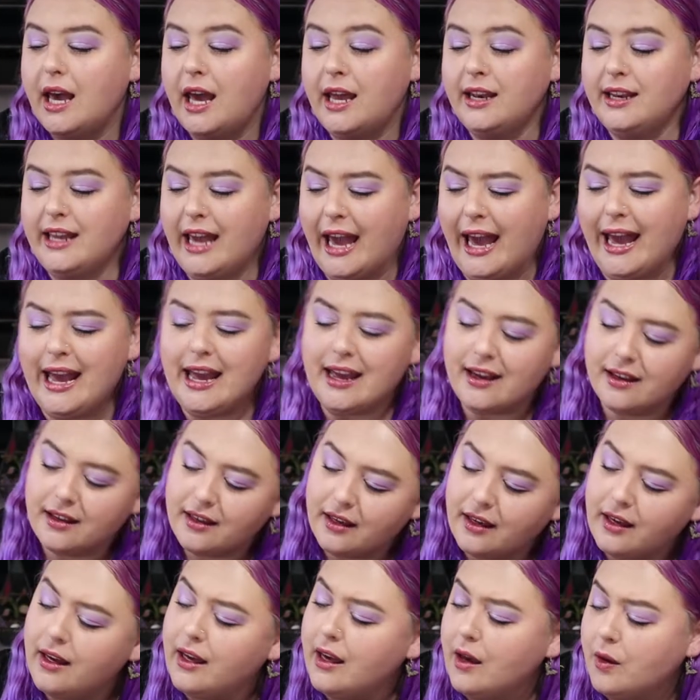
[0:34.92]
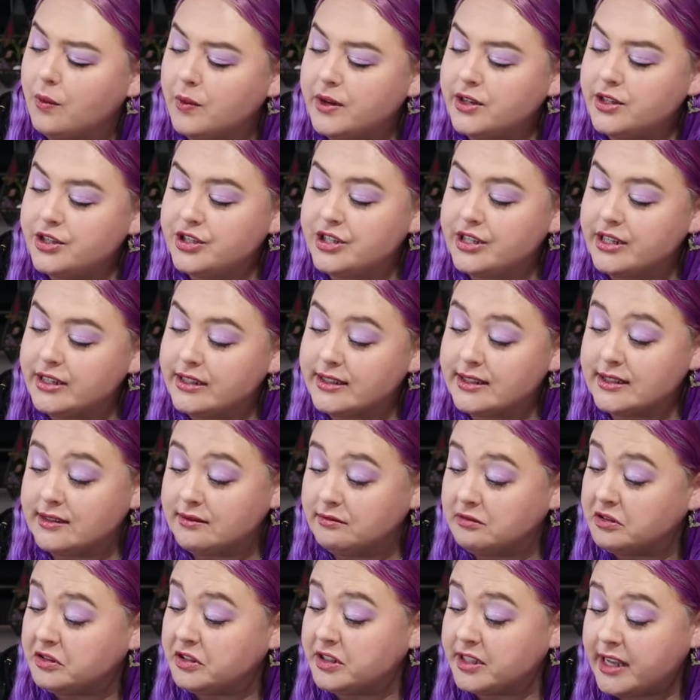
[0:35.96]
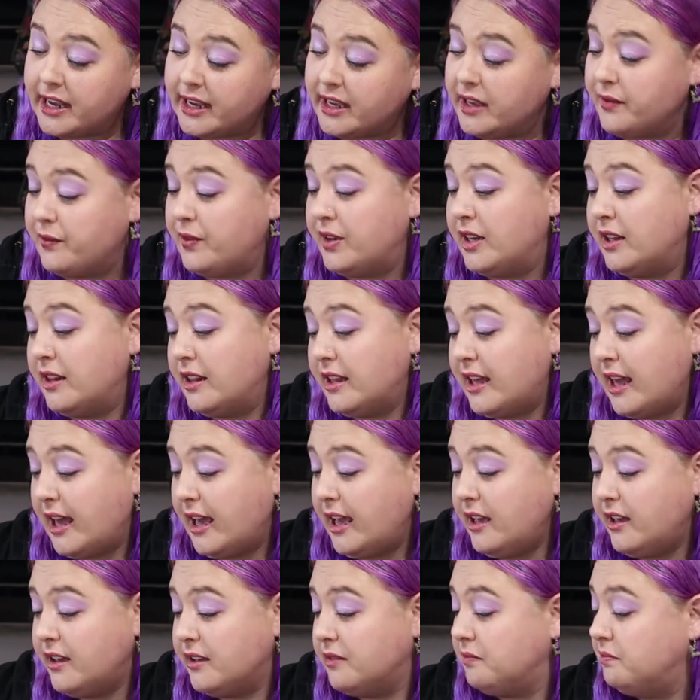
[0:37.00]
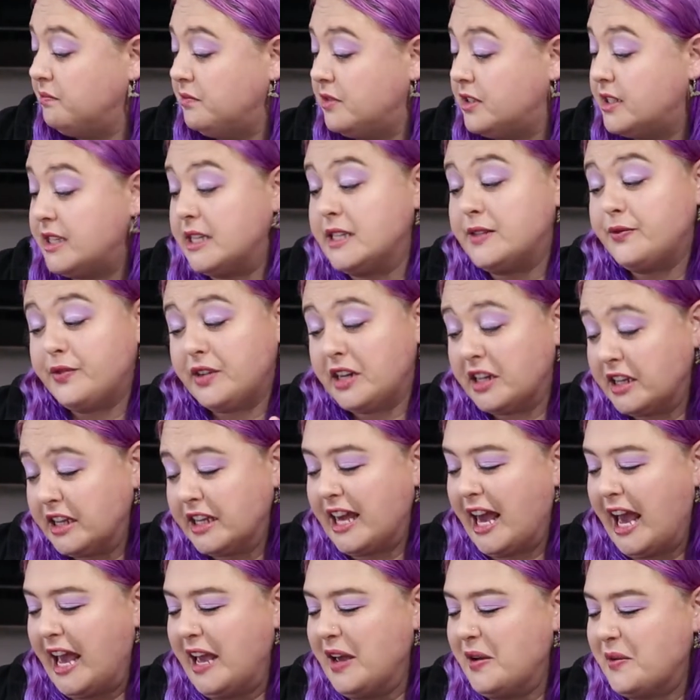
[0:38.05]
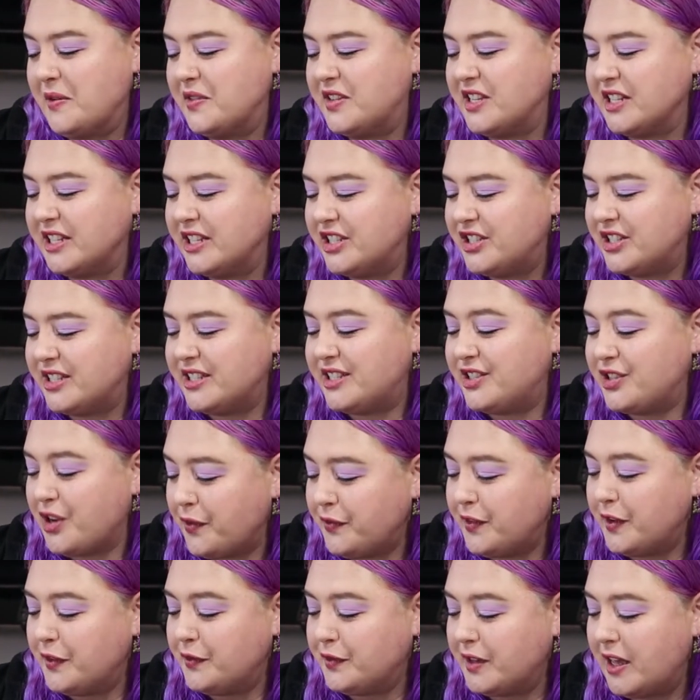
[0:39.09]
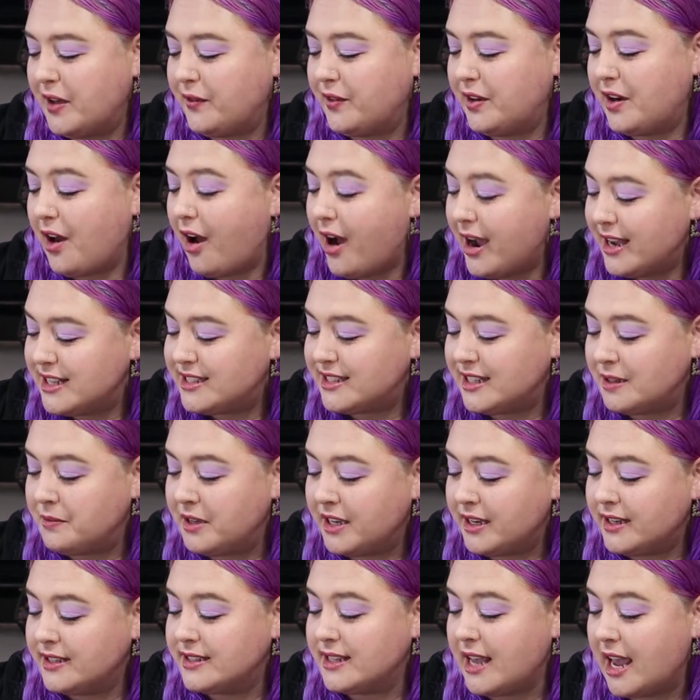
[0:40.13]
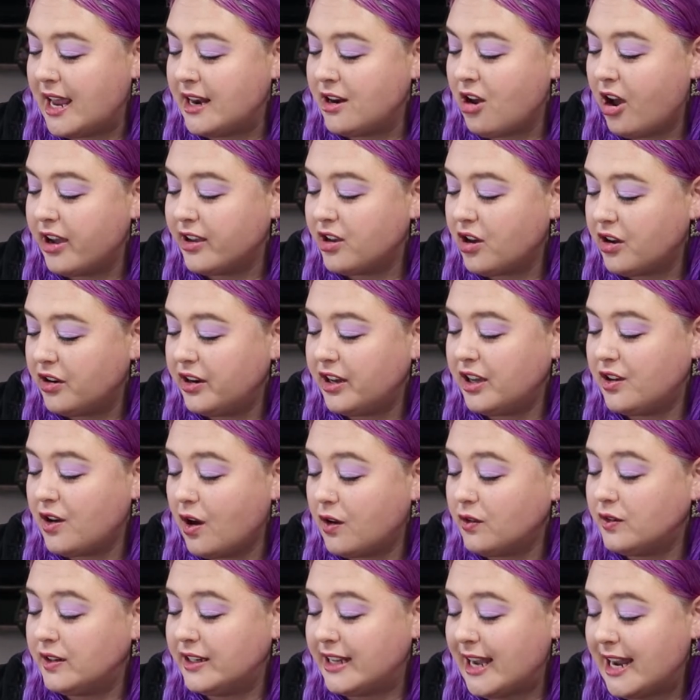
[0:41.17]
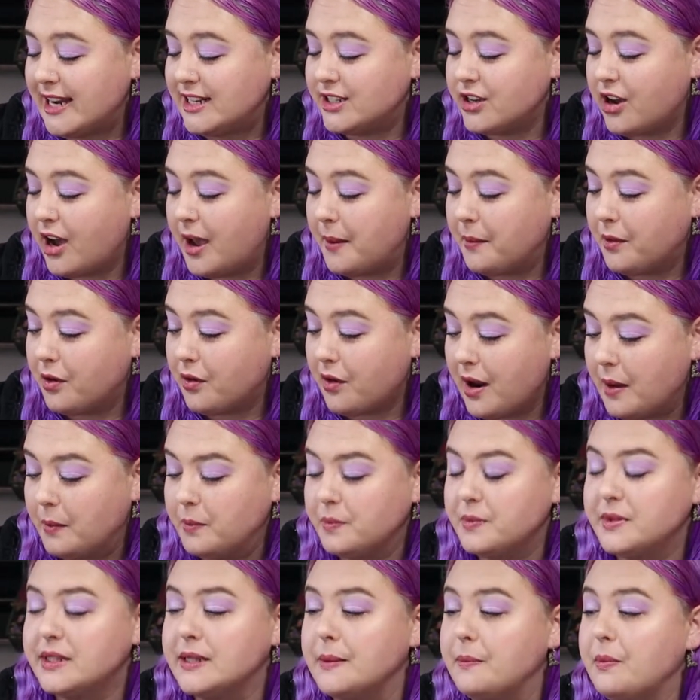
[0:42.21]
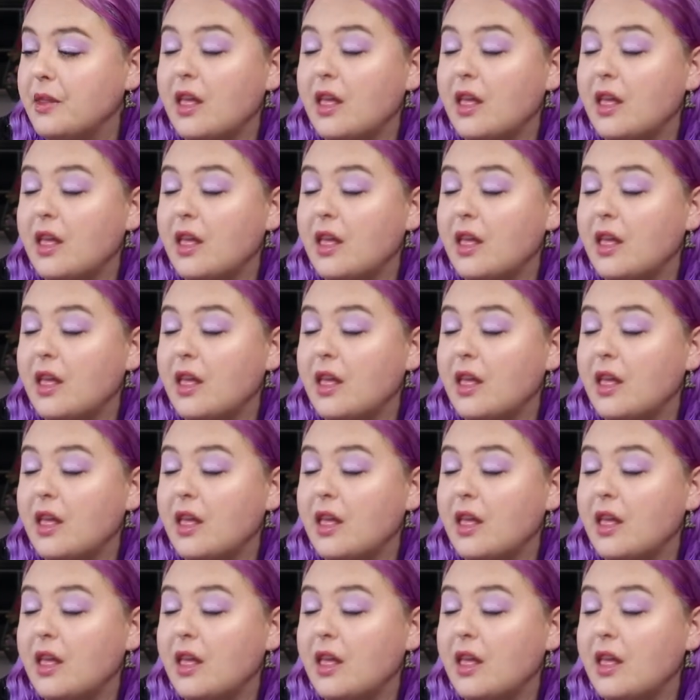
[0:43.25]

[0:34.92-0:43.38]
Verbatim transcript: and cake, which is looks like a vanilla cake. It says vanilla cake with delicious toffee flavored icing mix and iconic Golden Gaytime crumbs.